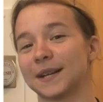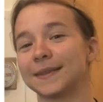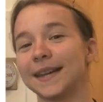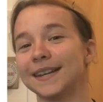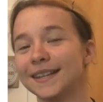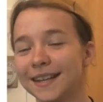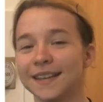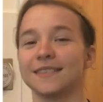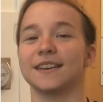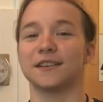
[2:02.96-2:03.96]
are excited,
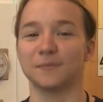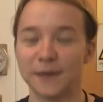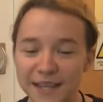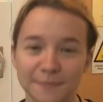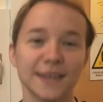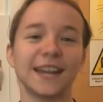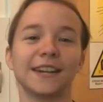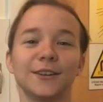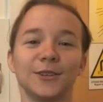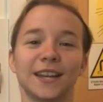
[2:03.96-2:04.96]
they'll pick up that
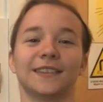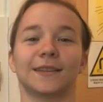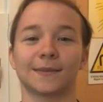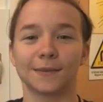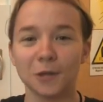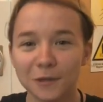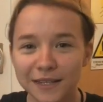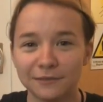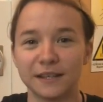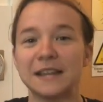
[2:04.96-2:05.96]
energy and then
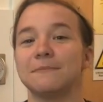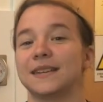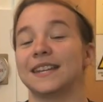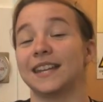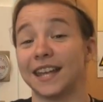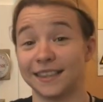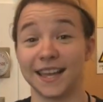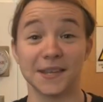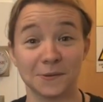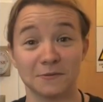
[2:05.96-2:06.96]
slowly re-emit it and
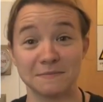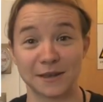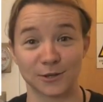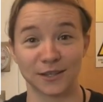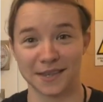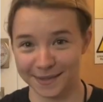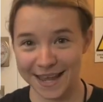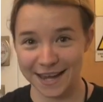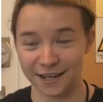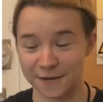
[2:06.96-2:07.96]
that's what we measure in the
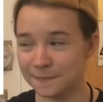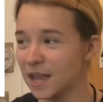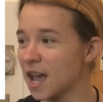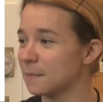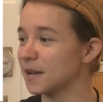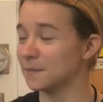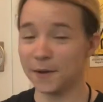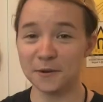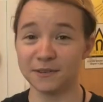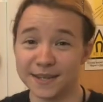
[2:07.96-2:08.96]
scanner. But
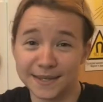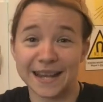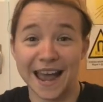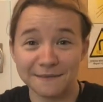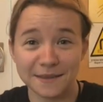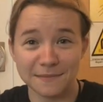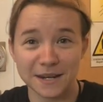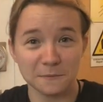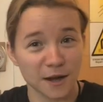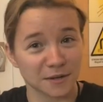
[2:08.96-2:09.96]
bone doesn't have that
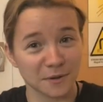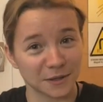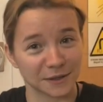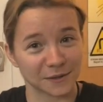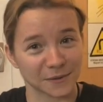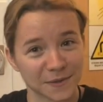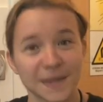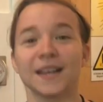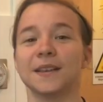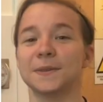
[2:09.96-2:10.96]
many water
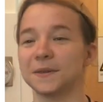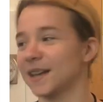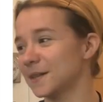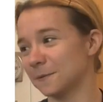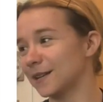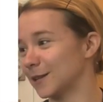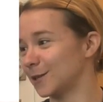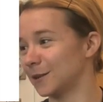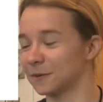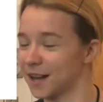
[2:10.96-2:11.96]
molecules, so that's one
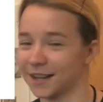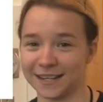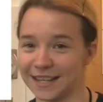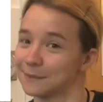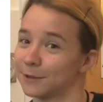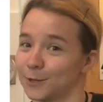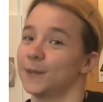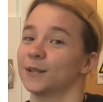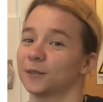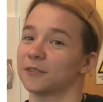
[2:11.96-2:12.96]
issue, we're not going to get much
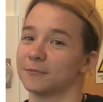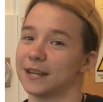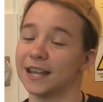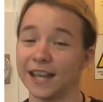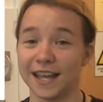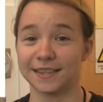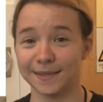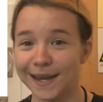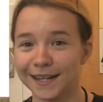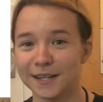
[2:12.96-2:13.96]
signal from it.
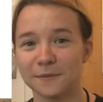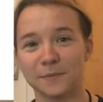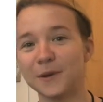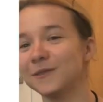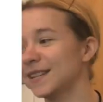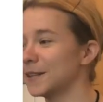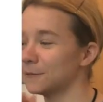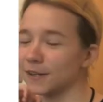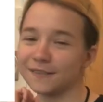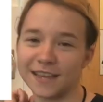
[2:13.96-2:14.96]
And second, bone
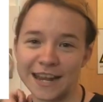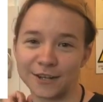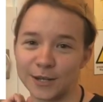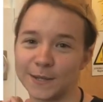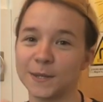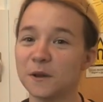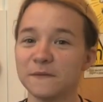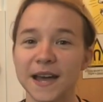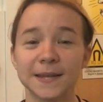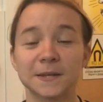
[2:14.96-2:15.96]
gets rid of that energy so
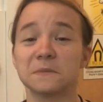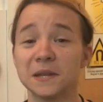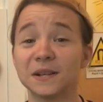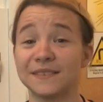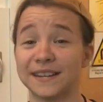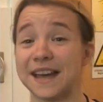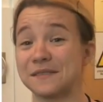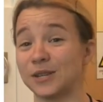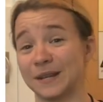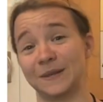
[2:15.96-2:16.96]
fast, we don't even
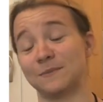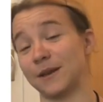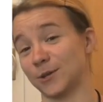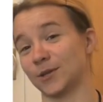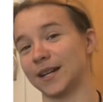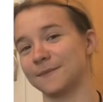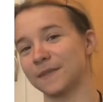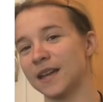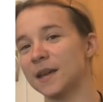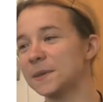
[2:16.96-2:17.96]
have a chance to measure it.
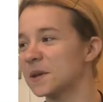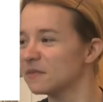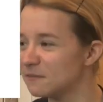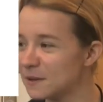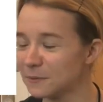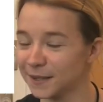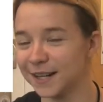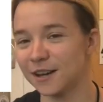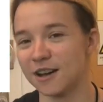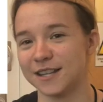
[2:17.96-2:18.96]
So we've been
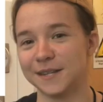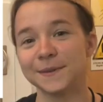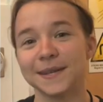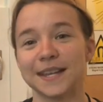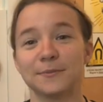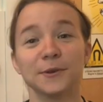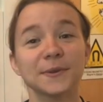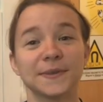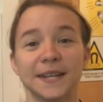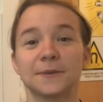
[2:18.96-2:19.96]
working on using a
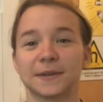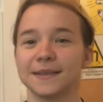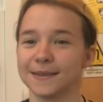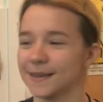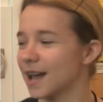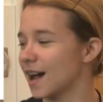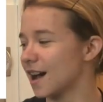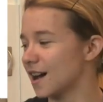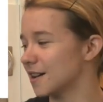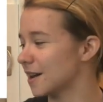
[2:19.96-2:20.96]
pulse sequence,
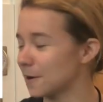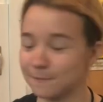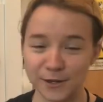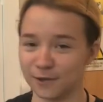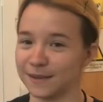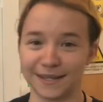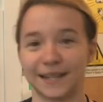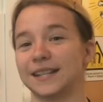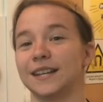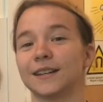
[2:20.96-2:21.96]
uh, a measurement
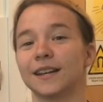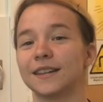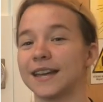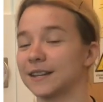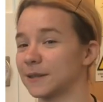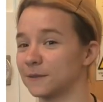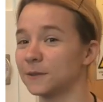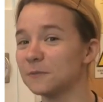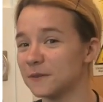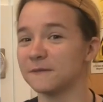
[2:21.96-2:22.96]
technique that is
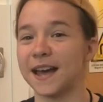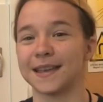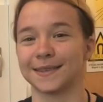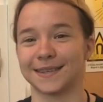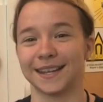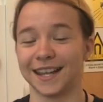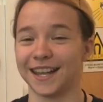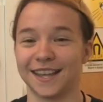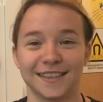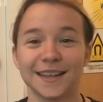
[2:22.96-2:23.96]
super fast,
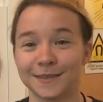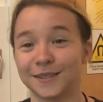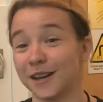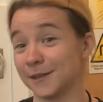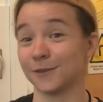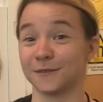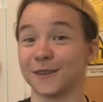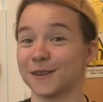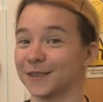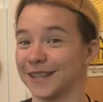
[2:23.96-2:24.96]
and that's a
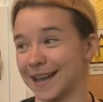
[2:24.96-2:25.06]
non-trivial